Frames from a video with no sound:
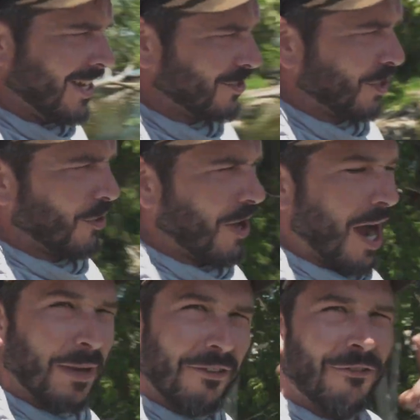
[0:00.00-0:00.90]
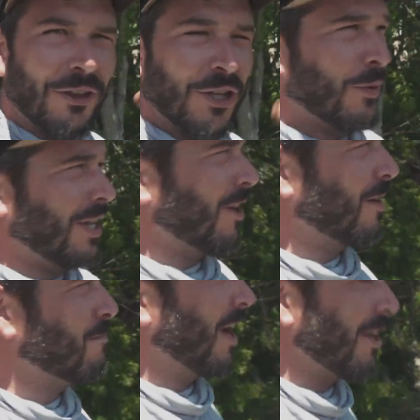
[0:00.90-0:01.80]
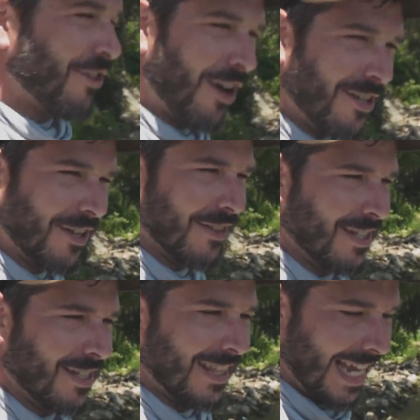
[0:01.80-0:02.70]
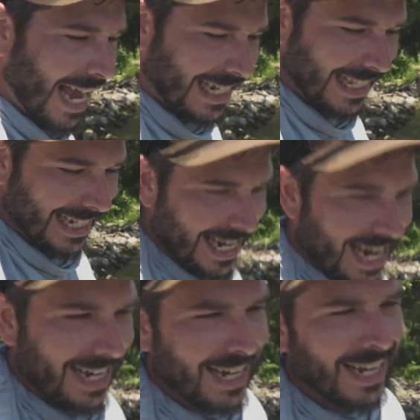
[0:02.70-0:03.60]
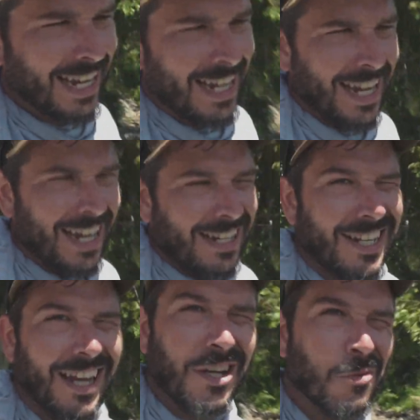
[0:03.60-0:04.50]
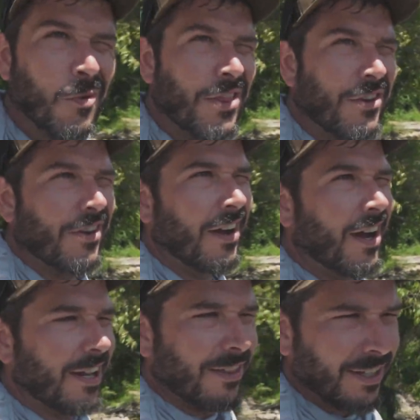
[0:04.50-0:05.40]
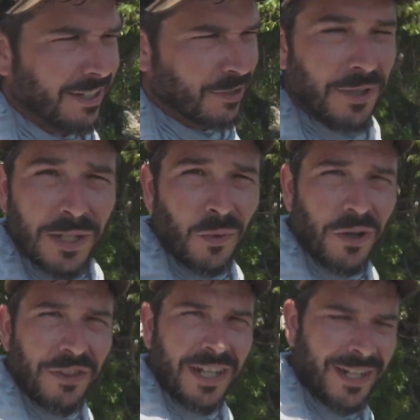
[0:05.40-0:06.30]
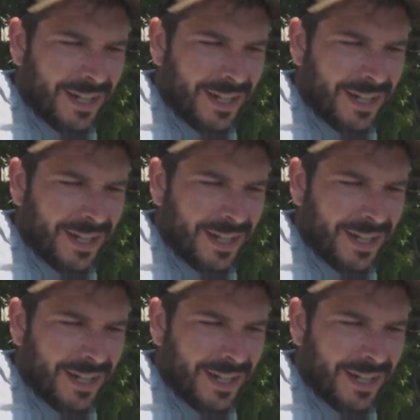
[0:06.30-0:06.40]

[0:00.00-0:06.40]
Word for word: So I'm gonna fill you in on my thoughts on this at the end of the day, tell you whether or not I think it's really worth it.